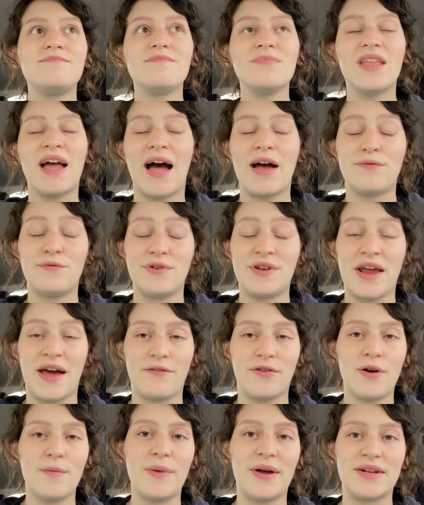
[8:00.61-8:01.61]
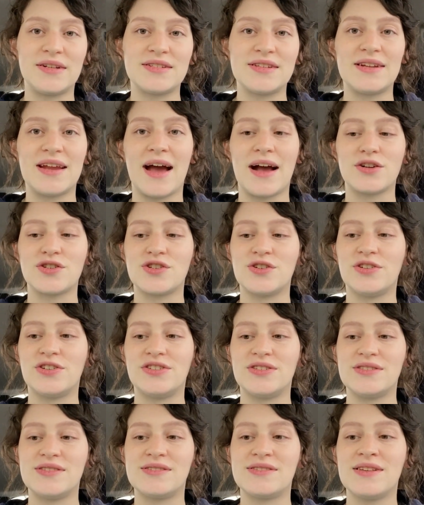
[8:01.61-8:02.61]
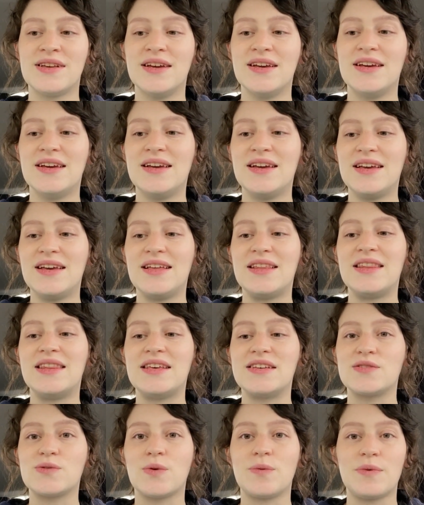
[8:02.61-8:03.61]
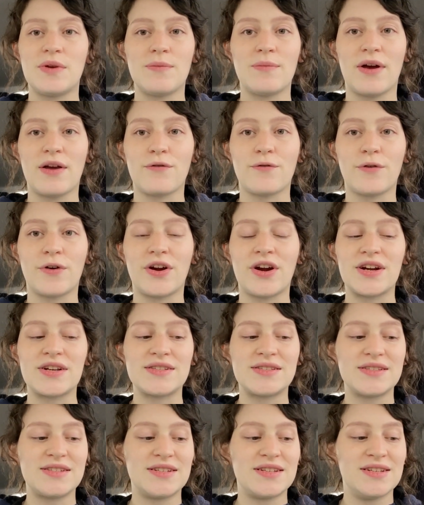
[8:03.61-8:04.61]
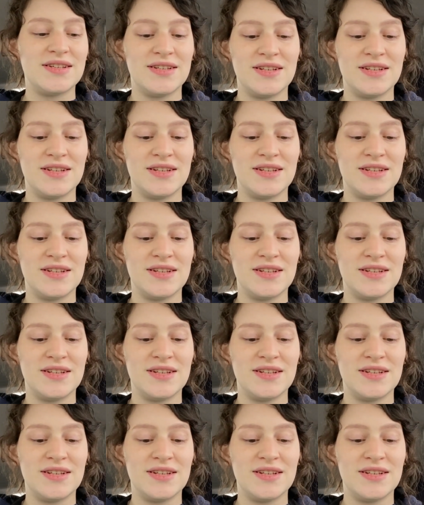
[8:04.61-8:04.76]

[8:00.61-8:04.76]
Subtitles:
I've never been to nationals. This will be my first.